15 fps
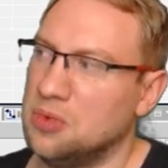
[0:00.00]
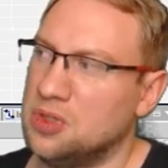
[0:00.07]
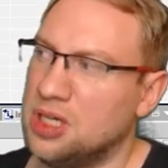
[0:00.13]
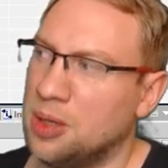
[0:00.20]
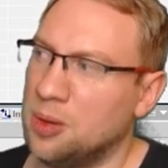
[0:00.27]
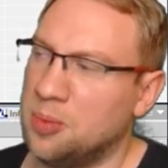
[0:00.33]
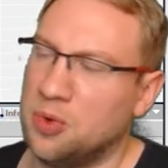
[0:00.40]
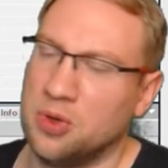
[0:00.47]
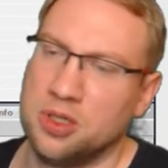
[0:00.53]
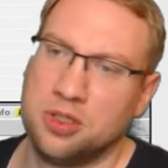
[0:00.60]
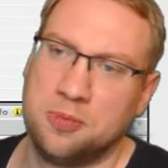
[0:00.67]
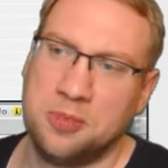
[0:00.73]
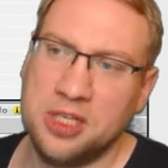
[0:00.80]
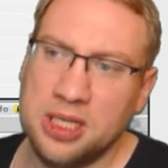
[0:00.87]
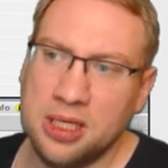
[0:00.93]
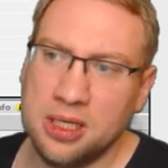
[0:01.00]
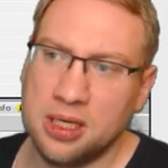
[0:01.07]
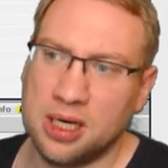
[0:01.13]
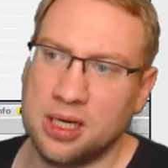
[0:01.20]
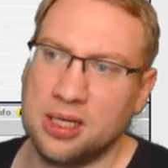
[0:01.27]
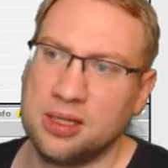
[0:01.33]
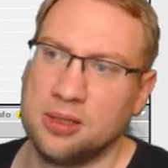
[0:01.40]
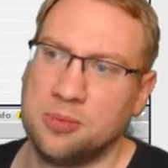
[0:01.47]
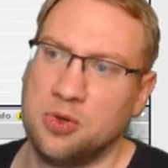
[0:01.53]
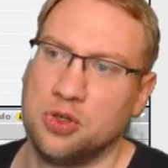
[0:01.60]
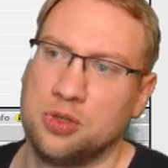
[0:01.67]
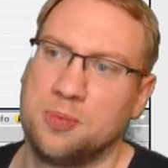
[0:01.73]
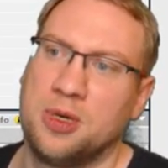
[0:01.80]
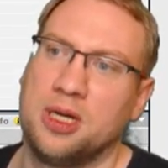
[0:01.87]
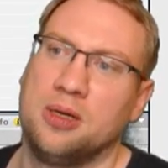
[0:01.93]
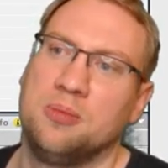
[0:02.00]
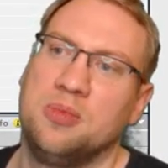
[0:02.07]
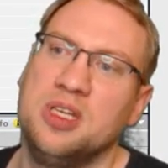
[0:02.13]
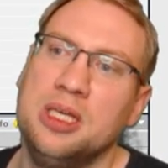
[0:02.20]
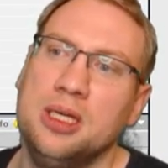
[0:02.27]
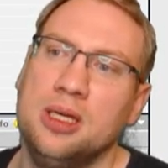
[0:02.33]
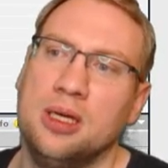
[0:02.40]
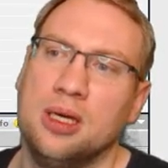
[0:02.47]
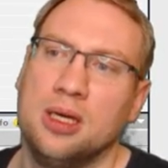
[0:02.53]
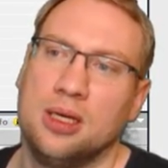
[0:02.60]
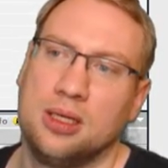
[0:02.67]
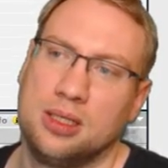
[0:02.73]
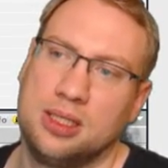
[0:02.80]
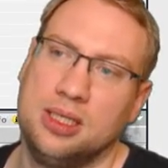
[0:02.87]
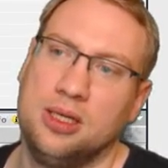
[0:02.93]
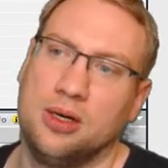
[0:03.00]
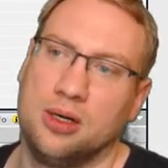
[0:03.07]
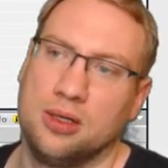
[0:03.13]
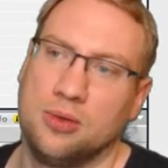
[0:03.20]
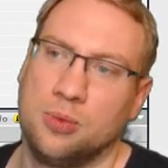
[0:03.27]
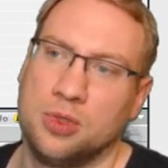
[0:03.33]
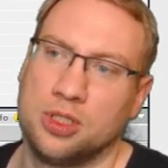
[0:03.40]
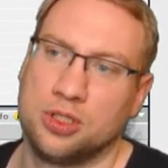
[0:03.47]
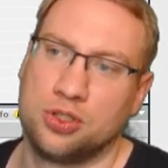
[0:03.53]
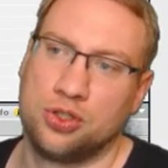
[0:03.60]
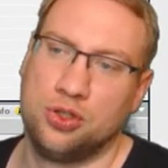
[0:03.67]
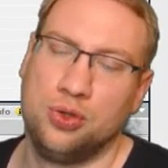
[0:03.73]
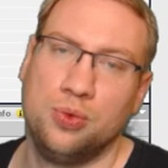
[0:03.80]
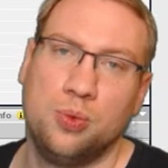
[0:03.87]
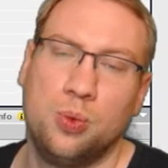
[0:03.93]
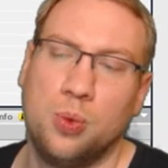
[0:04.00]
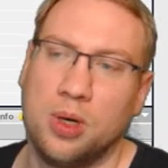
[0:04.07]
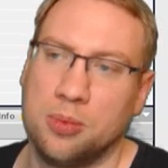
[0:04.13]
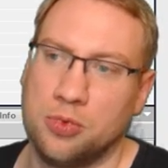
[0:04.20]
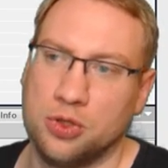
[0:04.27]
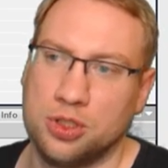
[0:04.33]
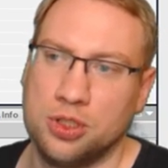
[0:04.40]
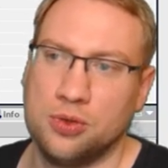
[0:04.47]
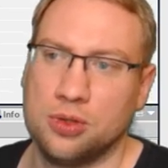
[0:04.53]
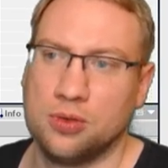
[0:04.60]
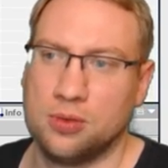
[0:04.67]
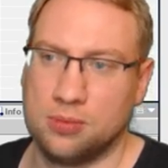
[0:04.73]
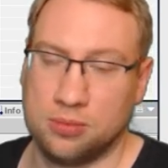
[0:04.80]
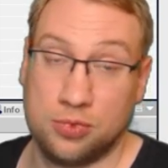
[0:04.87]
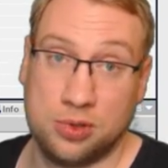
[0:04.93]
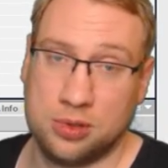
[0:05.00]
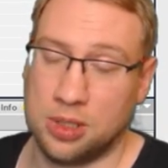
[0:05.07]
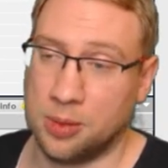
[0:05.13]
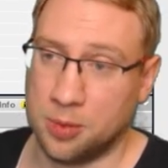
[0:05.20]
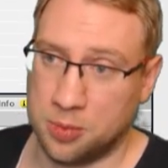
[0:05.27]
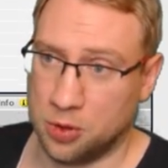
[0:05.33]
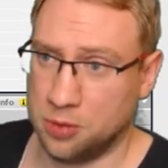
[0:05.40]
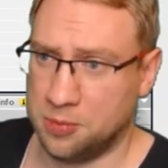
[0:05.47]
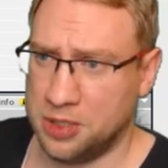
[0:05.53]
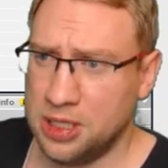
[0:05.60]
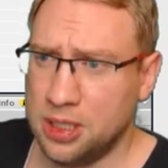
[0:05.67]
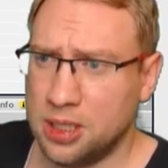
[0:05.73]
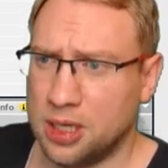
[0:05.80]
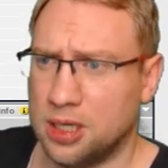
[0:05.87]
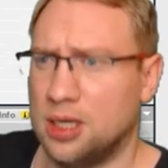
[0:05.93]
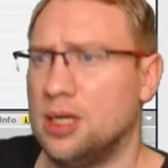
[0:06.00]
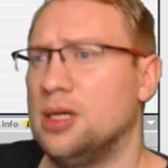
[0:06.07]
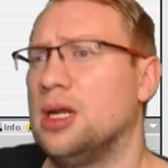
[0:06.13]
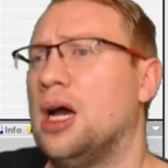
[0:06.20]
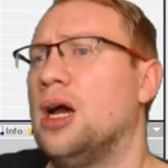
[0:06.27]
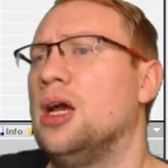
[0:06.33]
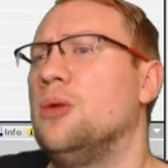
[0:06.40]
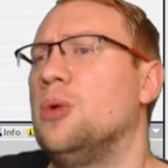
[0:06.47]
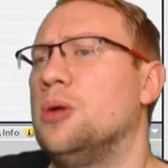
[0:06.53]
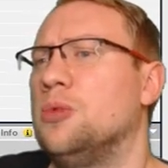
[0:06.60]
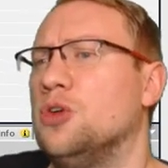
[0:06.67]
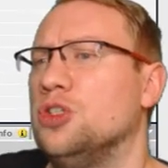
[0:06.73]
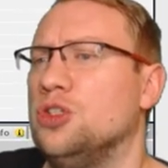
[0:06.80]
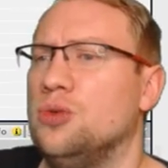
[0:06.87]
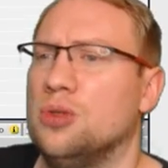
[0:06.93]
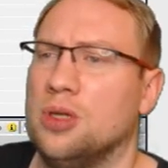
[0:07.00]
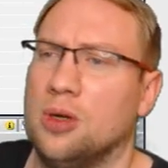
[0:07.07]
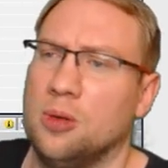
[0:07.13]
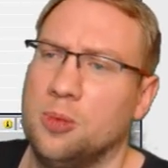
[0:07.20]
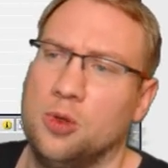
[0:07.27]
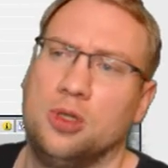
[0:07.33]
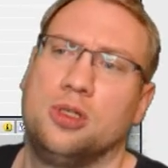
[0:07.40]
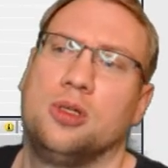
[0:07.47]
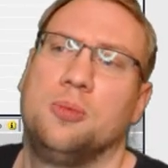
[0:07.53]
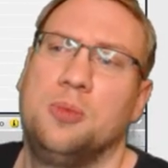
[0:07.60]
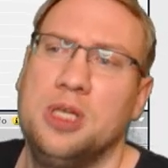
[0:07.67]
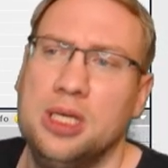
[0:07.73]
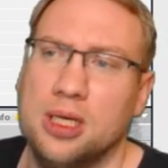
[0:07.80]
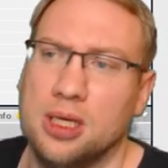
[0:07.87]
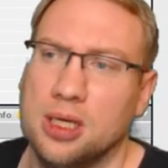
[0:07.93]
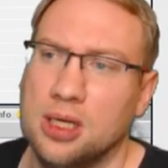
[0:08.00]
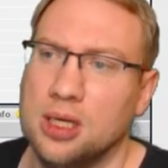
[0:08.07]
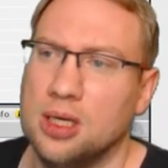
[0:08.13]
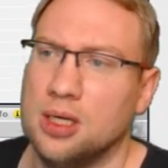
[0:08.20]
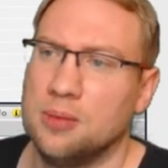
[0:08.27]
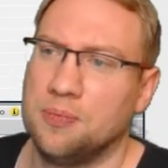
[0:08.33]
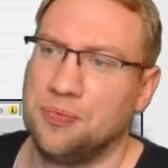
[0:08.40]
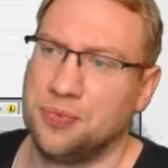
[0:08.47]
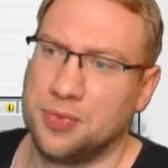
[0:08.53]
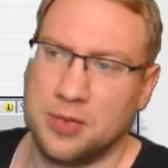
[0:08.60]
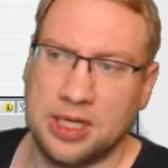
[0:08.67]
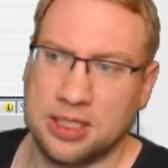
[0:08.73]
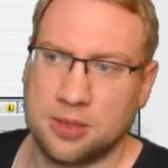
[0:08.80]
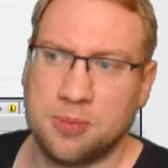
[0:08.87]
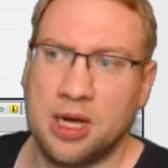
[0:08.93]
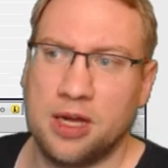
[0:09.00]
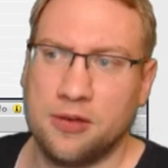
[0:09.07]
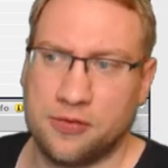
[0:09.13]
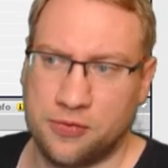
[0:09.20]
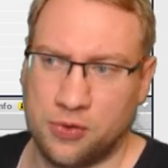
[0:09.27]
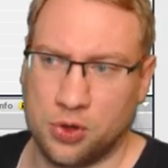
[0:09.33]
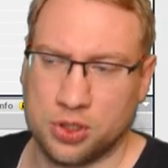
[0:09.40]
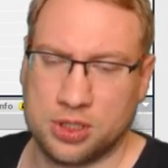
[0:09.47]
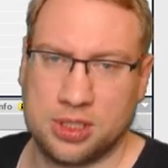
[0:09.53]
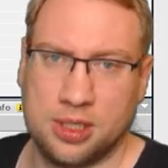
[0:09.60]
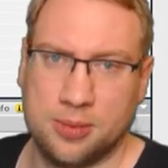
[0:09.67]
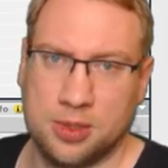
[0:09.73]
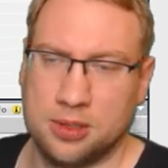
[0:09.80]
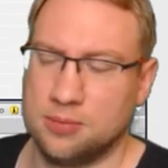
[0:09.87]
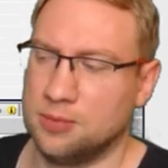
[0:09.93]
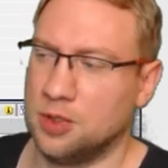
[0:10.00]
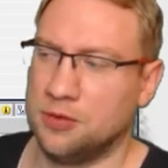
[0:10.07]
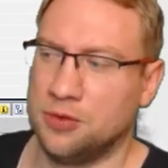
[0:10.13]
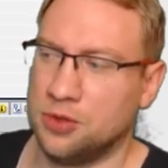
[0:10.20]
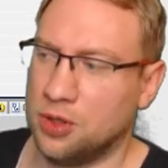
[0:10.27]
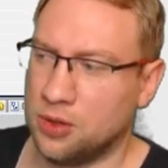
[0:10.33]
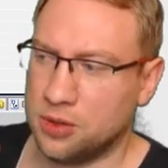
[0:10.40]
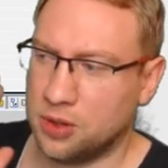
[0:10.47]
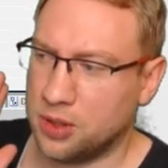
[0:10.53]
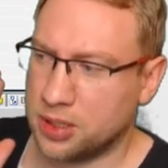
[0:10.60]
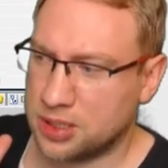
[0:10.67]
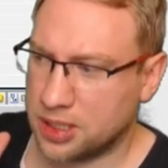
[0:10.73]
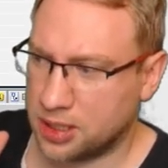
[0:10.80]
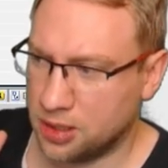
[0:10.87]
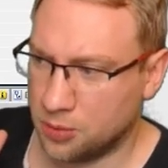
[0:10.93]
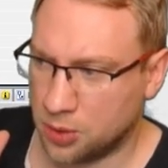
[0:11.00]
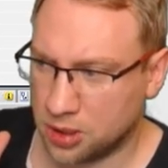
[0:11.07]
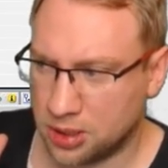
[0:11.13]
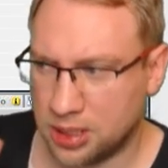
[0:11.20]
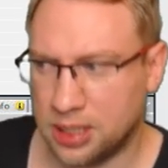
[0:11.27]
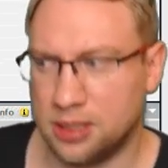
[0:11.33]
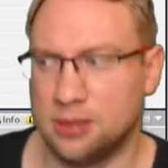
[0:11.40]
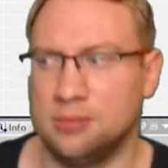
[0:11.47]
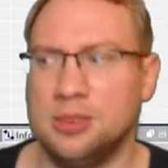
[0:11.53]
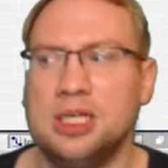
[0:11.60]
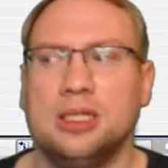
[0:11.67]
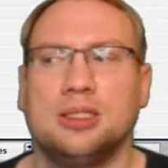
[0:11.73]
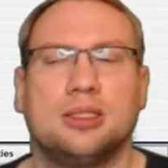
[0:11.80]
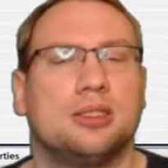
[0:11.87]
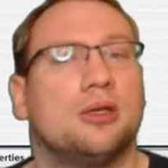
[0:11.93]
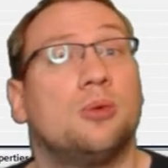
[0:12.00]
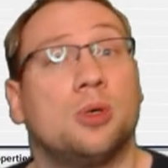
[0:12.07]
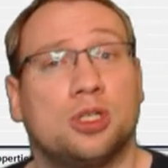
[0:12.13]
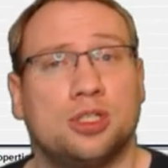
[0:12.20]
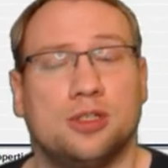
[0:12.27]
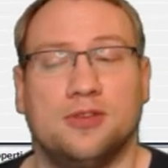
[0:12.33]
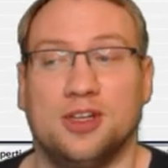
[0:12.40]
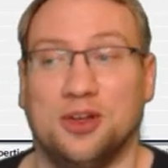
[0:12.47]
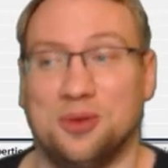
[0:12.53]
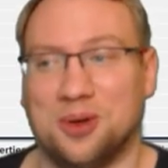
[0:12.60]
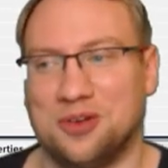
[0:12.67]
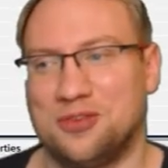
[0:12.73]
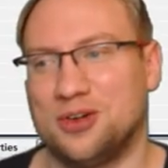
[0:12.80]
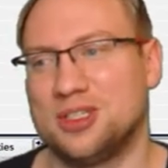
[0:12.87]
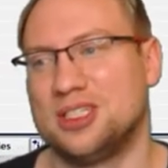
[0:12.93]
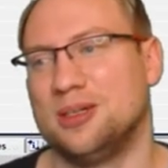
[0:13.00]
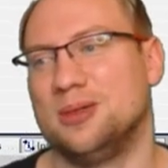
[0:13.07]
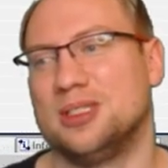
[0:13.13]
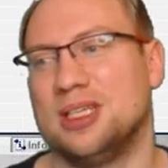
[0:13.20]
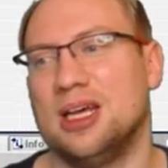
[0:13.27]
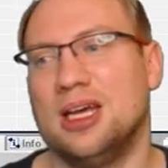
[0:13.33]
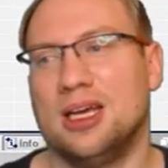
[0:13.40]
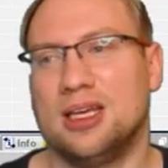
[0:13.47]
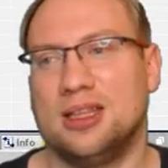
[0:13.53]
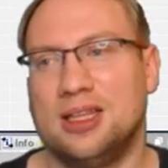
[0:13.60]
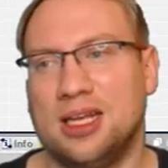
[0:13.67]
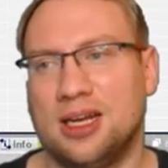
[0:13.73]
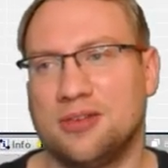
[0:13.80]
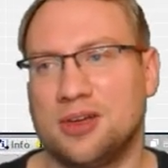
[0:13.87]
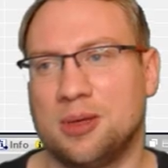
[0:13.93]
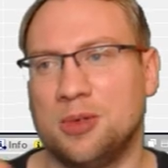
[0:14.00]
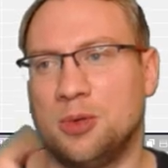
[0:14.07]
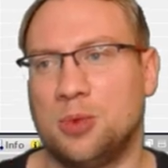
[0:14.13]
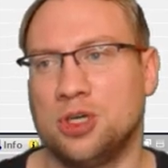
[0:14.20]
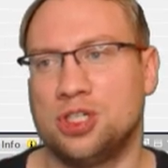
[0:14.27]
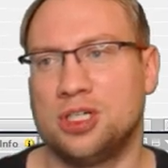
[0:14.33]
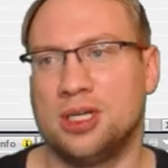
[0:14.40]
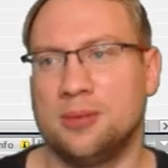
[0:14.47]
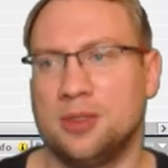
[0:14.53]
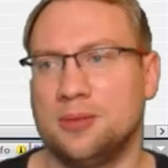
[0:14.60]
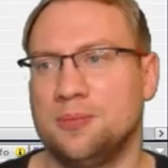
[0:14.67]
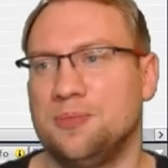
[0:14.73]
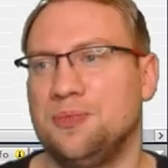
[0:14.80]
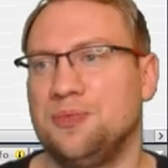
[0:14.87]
double point P and the push button P here, which is Q1.0 double point P and I1.0 double point P. That's my force table. If you don't know exactly what that means, watch the video about force tables. Then I've got my watch table.